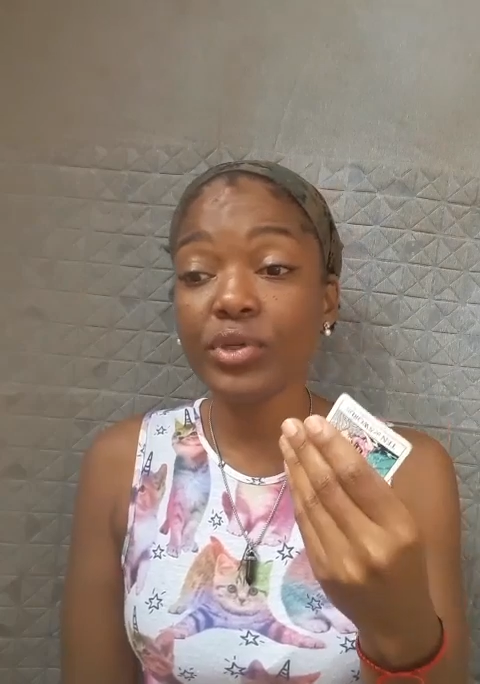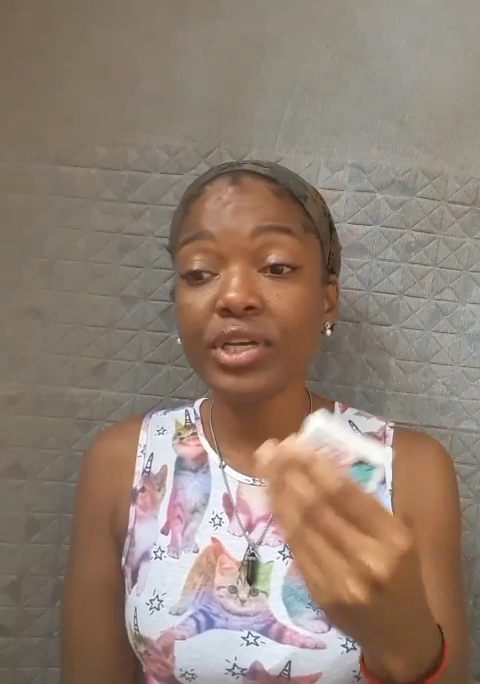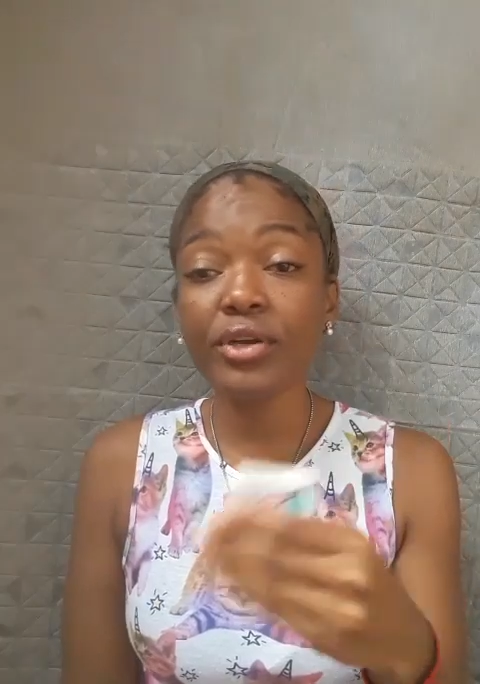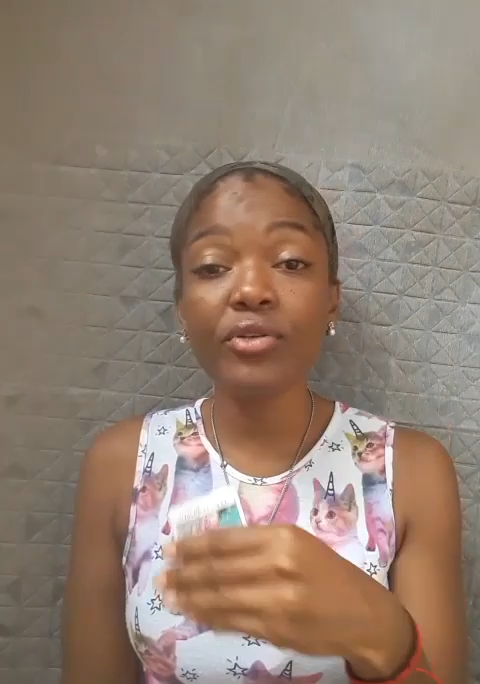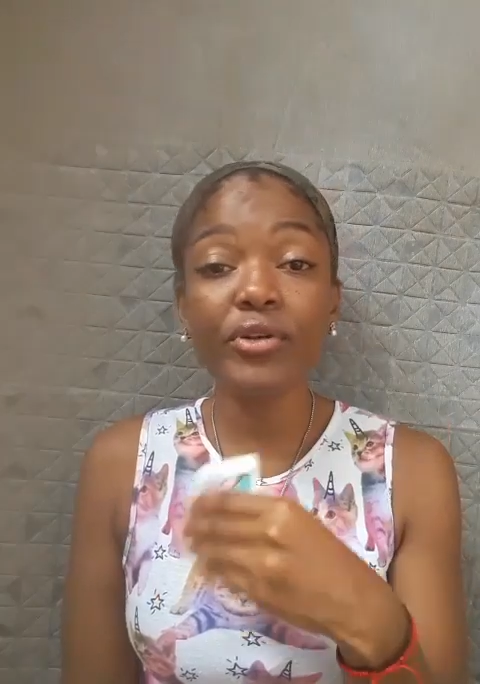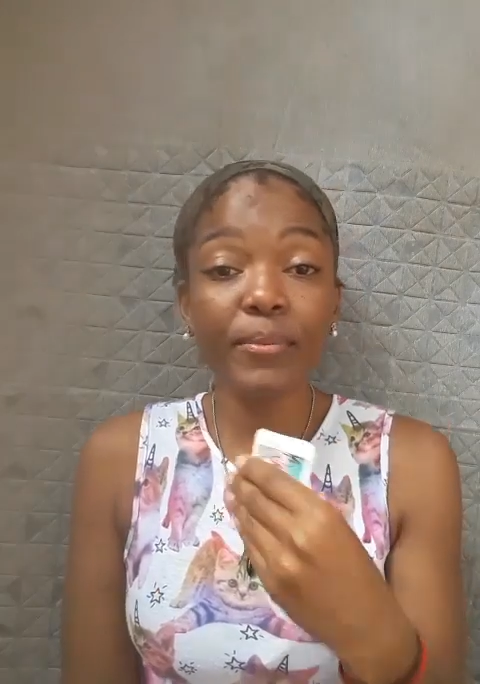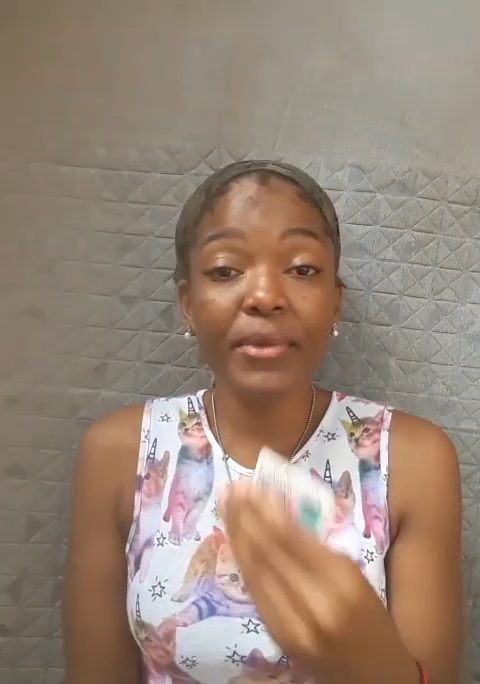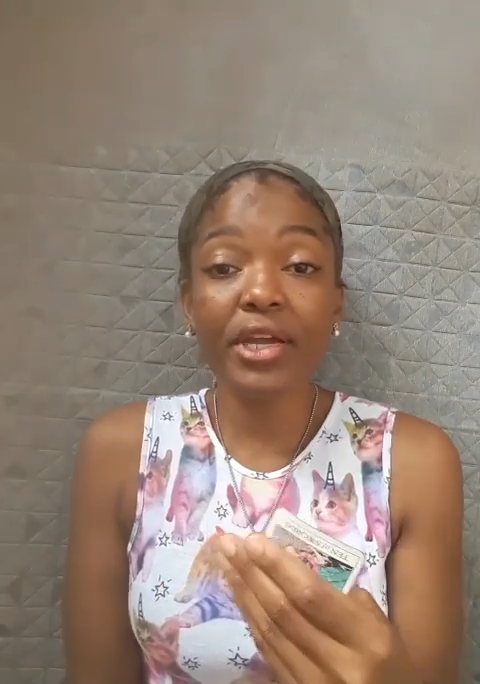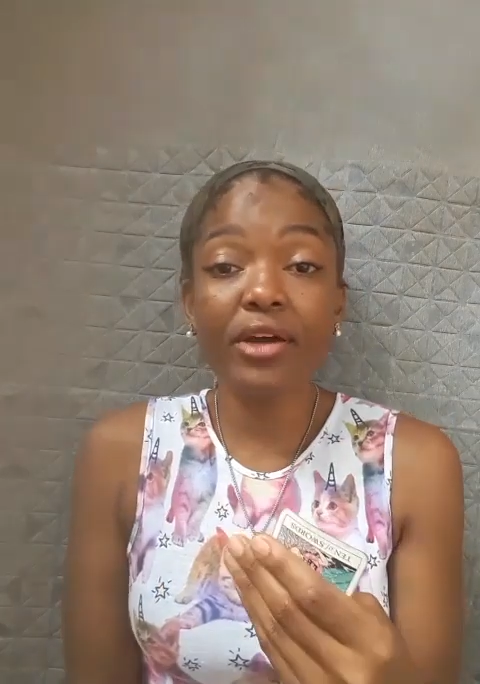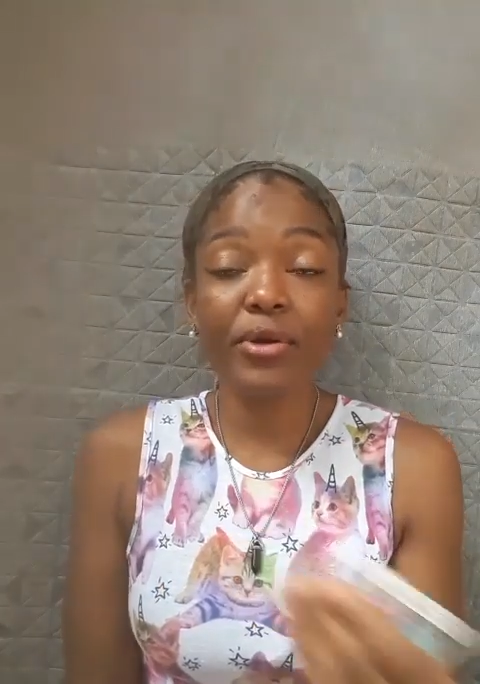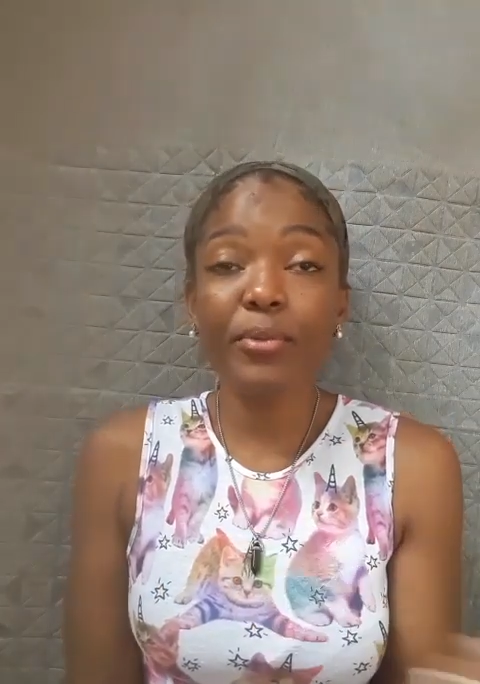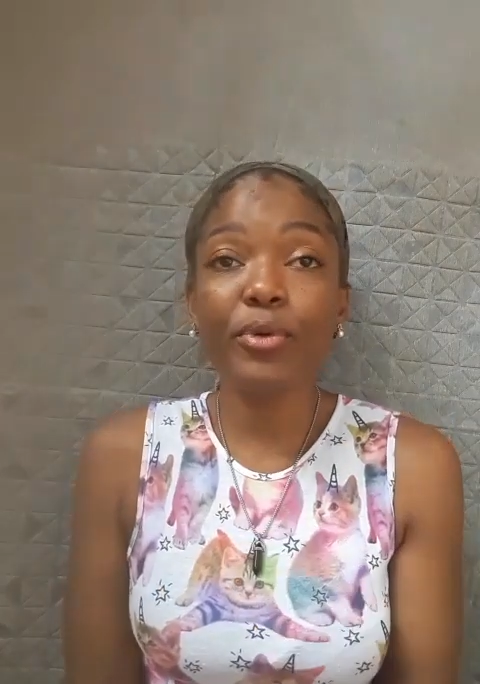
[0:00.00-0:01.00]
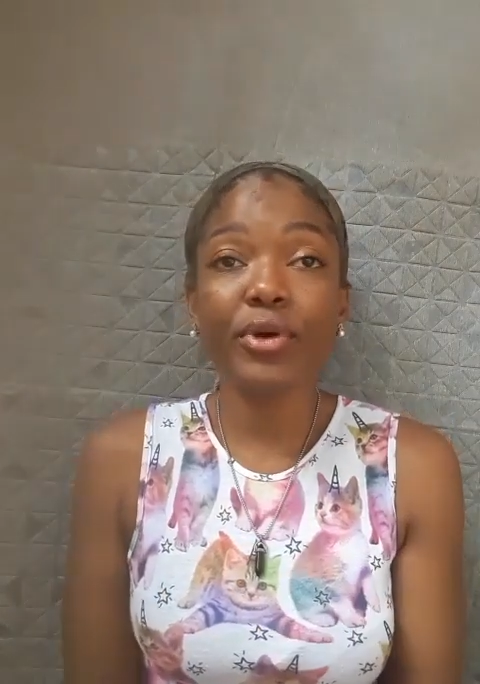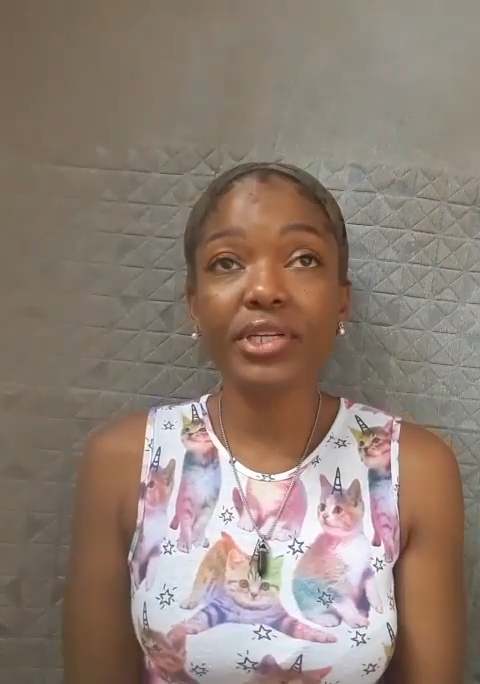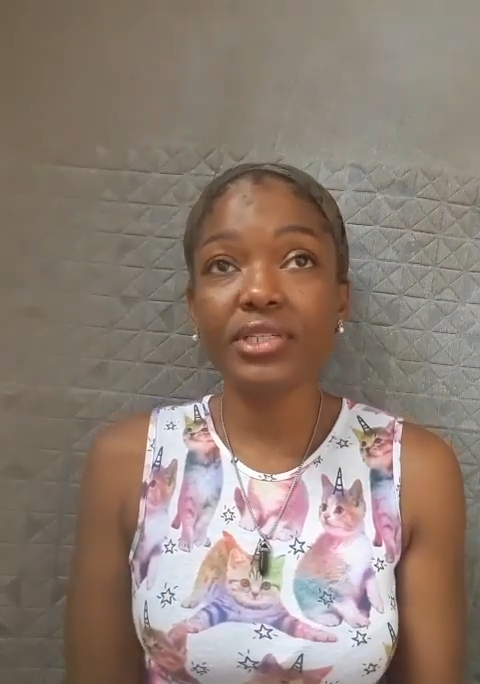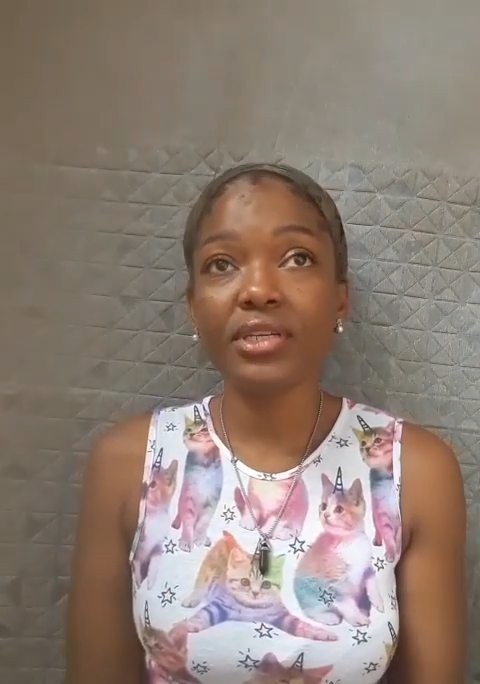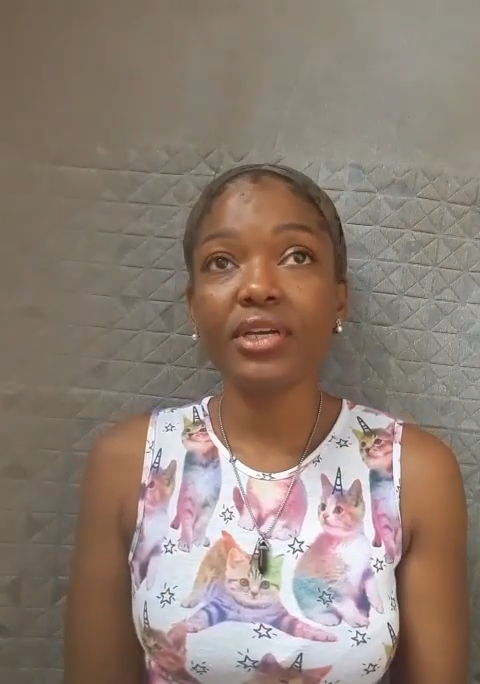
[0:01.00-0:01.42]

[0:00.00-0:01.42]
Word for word: They go make a report,